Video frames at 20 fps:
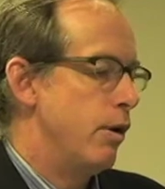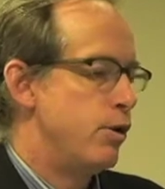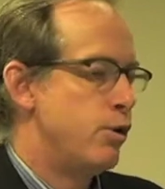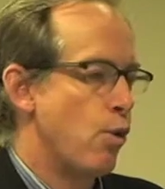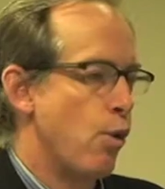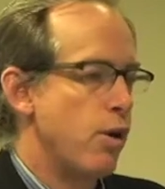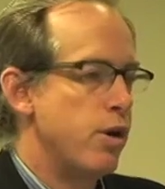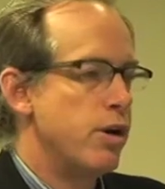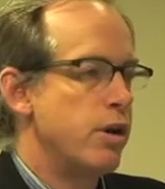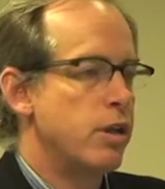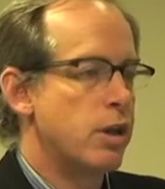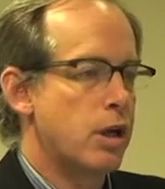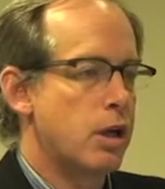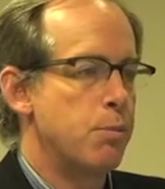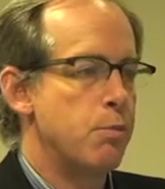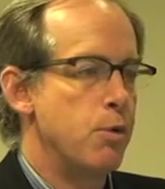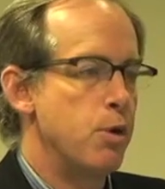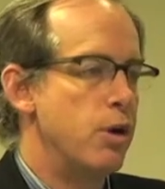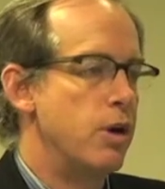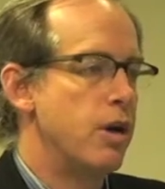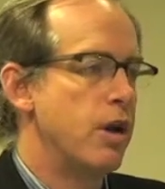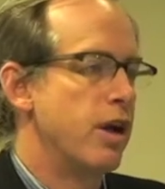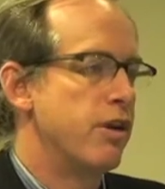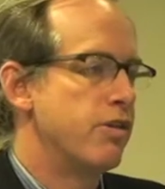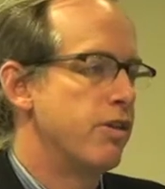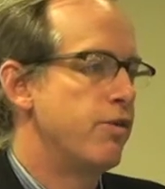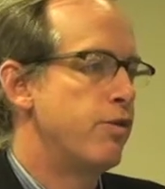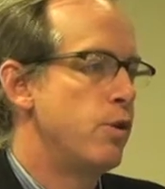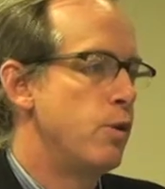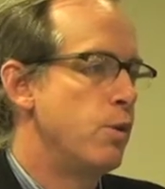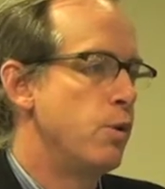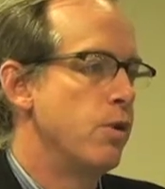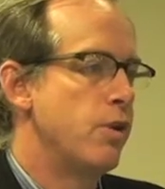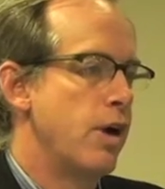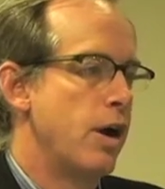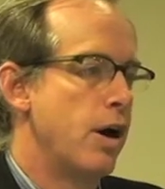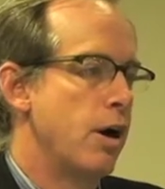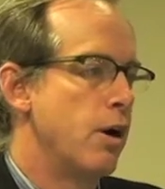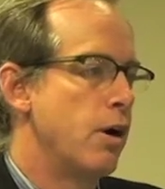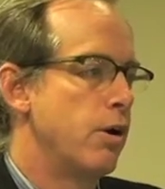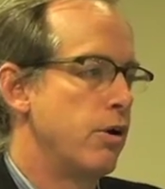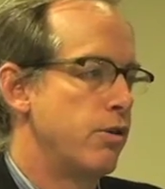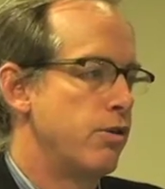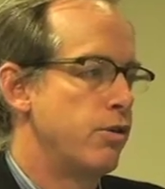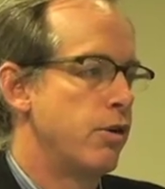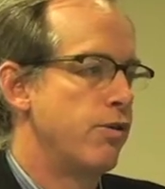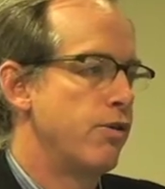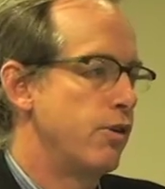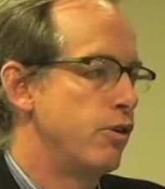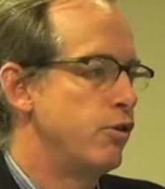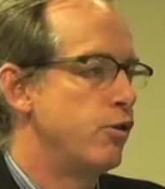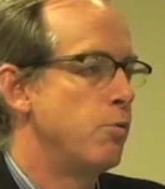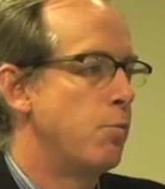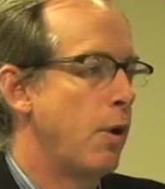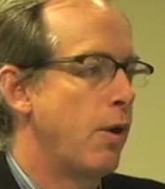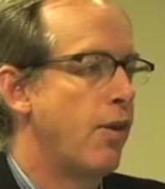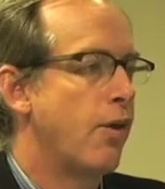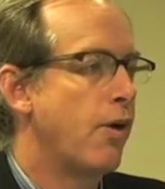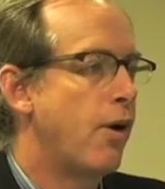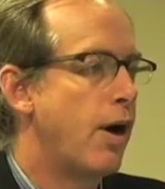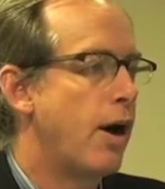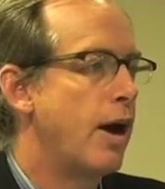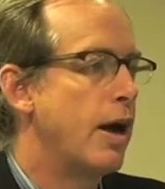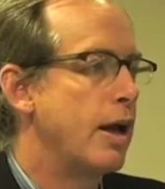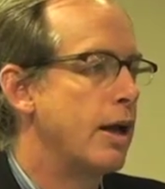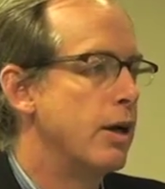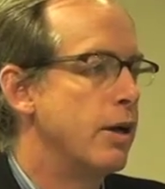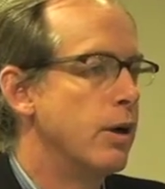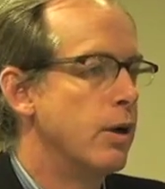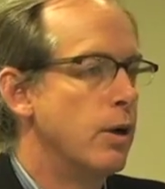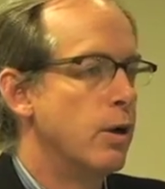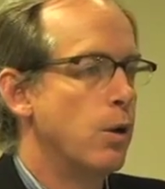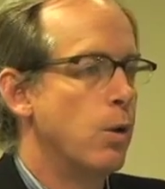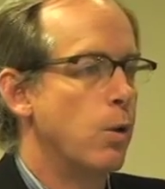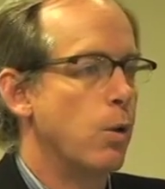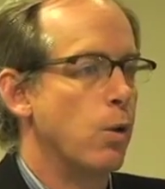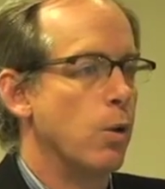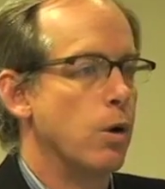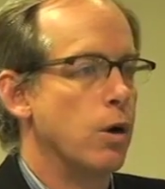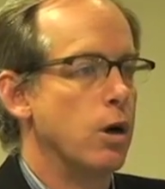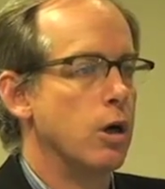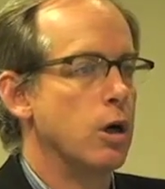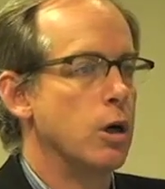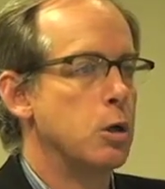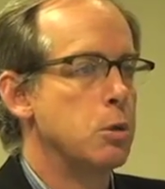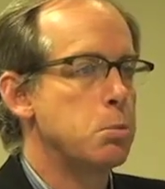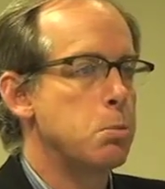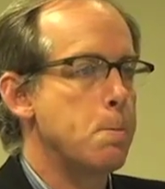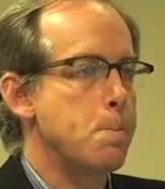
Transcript: joined to the community as if you were there serving soup on the line or